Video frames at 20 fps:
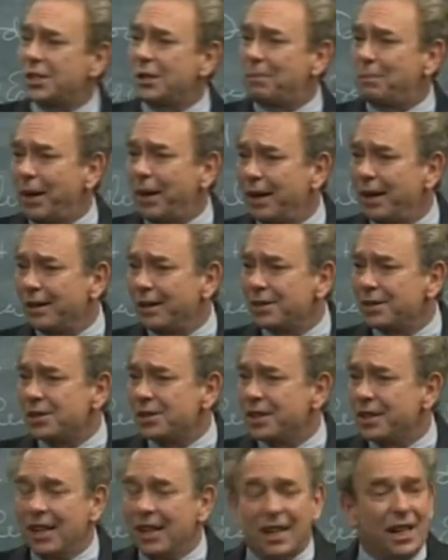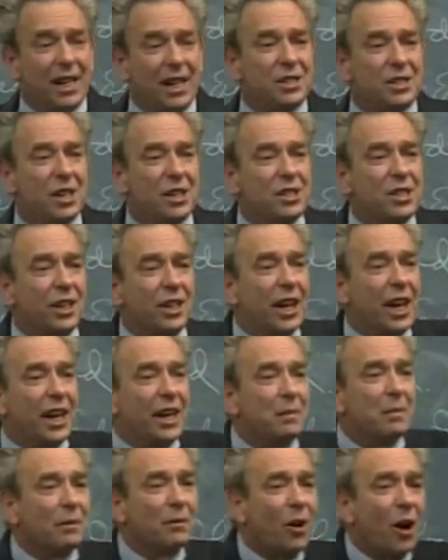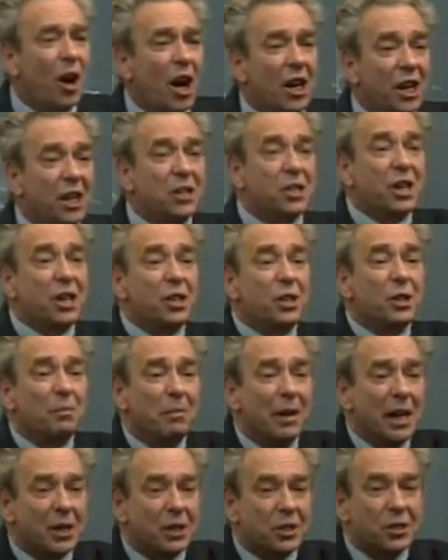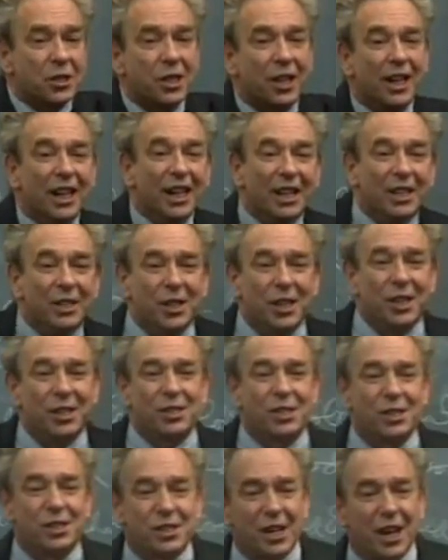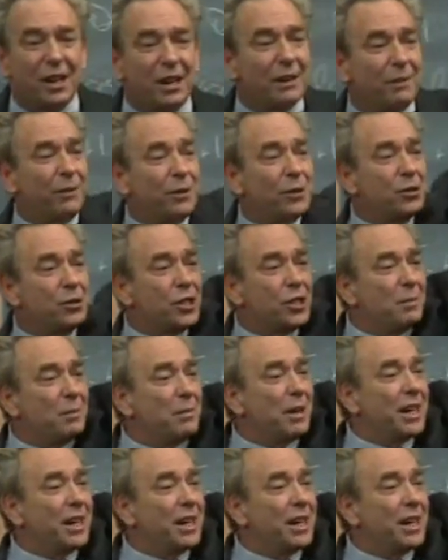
appears, he says, the kingdom of God is in your midst. Jesus said, If you see me